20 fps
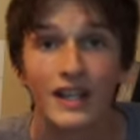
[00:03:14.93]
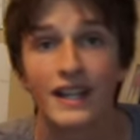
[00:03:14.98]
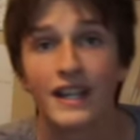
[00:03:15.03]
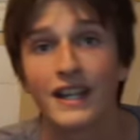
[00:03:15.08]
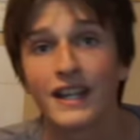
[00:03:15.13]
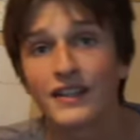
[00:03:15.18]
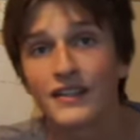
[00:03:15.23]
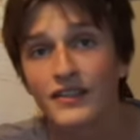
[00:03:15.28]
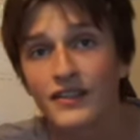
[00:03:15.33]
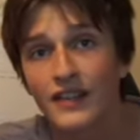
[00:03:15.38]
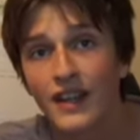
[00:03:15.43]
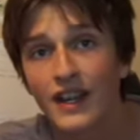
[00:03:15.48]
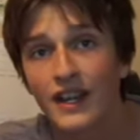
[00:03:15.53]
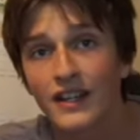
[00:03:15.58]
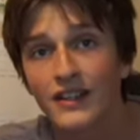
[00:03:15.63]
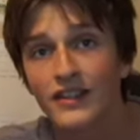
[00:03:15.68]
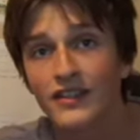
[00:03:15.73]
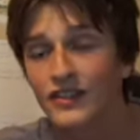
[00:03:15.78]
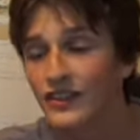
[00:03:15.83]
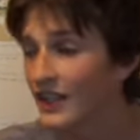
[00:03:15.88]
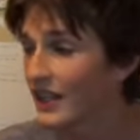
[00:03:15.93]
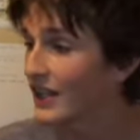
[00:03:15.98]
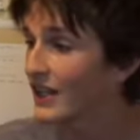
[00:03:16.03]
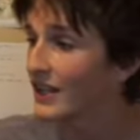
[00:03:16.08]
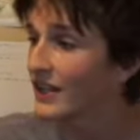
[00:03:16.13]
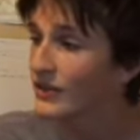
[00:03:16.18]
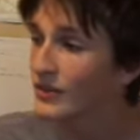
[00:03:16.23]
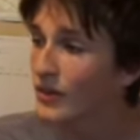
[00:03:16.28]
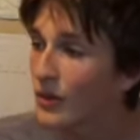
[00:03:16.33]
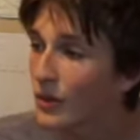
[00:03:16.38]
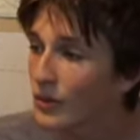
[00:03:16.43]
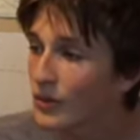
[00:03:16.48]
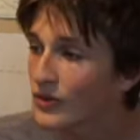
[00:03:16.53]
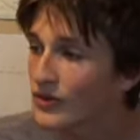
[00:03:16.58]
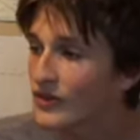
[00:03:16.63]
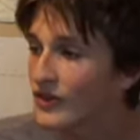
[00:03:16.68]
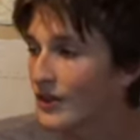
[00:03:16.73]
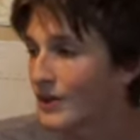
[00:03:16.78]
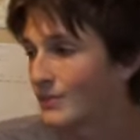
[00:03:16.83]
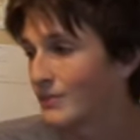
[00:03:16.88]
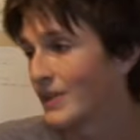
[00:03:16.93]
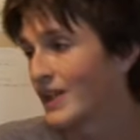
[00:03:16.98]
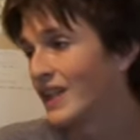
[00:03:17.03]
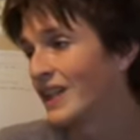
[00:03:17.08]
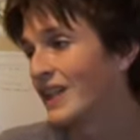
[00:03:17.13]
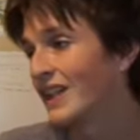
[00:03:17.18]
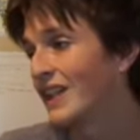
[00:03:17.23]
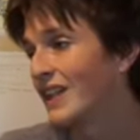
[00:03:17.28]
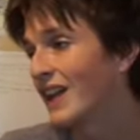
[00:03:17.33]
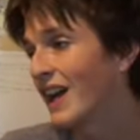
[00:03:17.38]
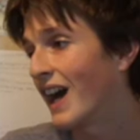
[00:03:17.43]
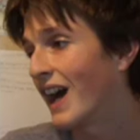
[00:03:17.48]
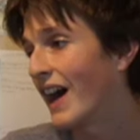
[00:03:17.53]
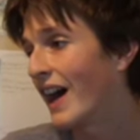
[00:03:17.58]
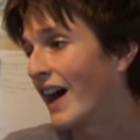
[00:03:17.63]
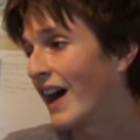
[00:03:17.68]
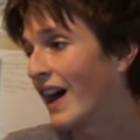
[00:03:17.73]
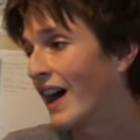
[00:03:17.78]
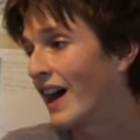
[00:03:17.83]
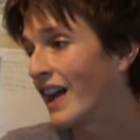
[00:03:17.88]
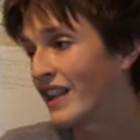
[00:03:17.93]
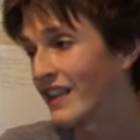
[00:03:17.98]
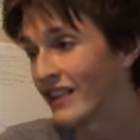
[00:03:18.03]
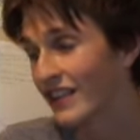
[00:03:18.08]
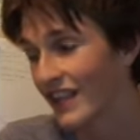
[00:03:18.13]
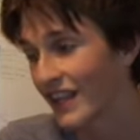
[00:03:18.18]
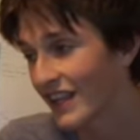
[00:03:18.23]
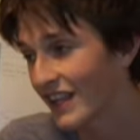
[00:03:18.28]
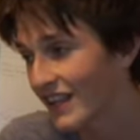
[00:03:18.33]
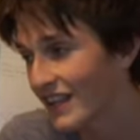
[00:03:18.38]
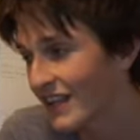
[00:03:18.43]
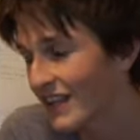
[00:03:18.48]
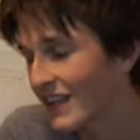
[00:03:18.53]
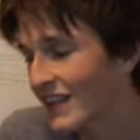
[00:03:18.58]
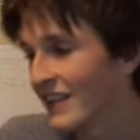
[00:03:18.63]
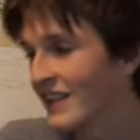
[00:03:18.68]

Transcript: It's nice, it's wholesome, I think.